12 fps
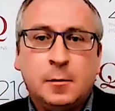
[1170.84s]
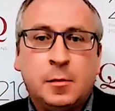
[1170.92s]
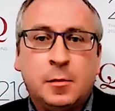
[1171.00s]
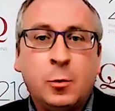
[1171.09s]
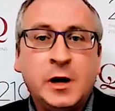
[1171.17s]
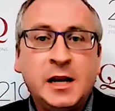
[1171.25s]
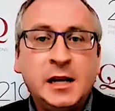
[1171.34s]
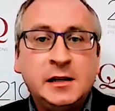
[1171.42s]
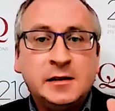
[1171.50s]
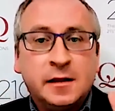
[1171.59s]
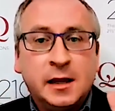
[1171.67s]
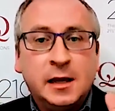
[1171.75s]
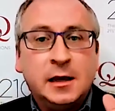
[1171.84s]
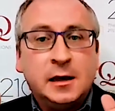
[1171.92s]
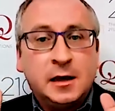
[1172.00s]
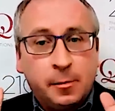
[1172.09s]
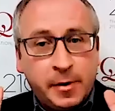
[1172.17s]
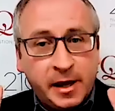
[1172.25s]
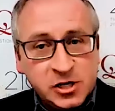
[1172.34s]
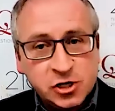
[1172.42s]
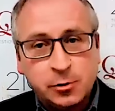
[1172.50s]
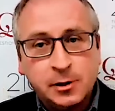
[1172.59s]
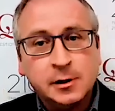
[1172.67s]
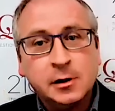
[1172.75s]
But we need to think
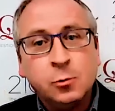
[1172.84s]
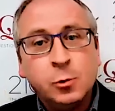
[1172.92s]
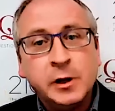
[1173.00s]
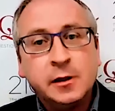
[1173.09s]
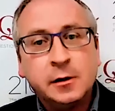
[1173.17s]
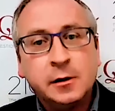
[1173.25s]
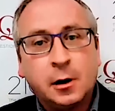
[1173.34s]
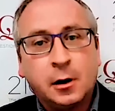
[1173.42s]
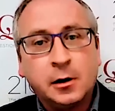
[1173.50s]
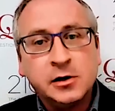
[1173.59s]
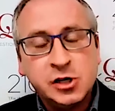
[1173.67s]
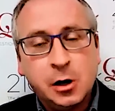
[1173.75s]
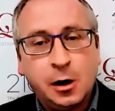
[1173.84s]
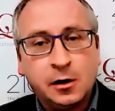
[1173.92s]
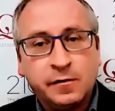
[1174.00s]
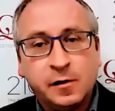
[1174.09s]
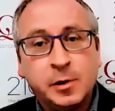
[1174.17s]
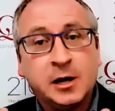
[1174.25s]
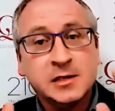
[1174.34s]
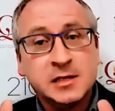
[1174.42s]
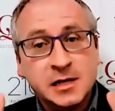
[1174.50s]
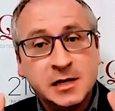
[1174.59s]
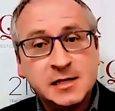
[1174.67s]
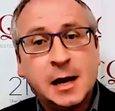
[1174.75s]
commensurately with our geography because
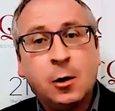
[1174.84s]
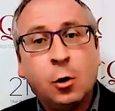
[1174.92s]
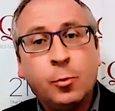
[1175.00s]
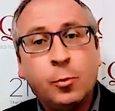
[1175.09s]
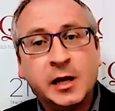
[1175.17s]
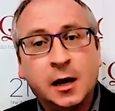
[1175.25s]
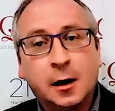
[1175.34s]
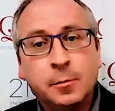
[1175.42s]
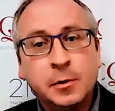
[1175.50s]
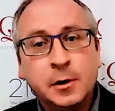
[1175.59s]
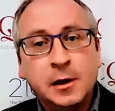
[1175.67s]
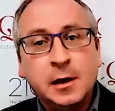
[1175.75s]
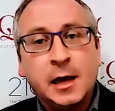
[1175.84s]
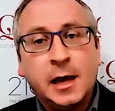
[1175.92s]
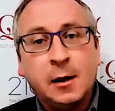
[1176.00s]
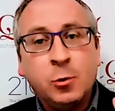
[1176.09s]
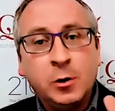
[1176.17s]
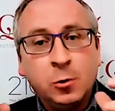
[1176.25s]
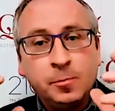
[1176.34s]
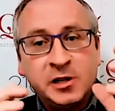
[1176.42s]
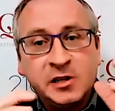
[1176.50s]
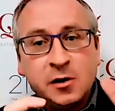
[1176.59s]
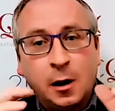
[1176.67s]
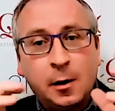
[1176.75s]
it is now opening up and we will be
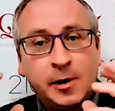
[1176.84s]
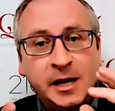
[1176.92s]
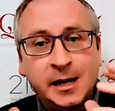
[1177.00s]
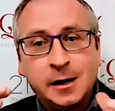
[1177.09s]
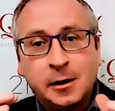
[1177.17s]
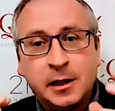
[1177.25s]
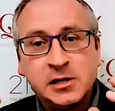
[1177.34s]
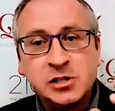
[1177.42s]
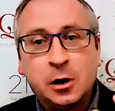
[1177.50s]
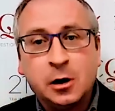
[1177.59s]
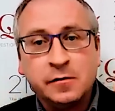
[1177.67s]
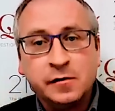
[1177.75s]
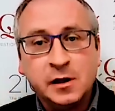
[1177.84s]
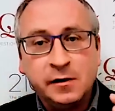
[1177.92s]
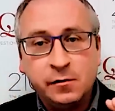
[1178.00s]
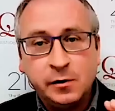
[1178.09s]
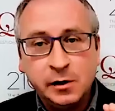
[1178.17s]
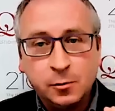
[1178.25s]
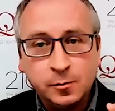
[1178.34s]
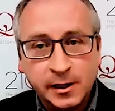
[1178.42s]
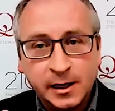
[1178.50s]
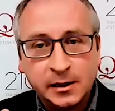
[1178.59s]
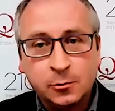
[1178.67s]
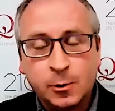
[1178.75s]
dominated on that geography if we don't
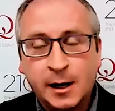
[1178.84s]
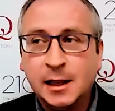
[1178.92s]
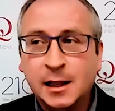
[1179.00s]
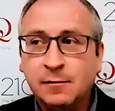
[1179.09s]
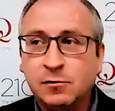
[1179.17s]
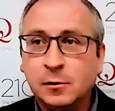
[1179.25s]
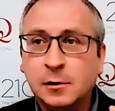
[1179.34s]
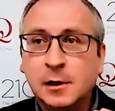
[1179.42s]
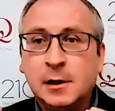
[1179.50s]
play at the right level.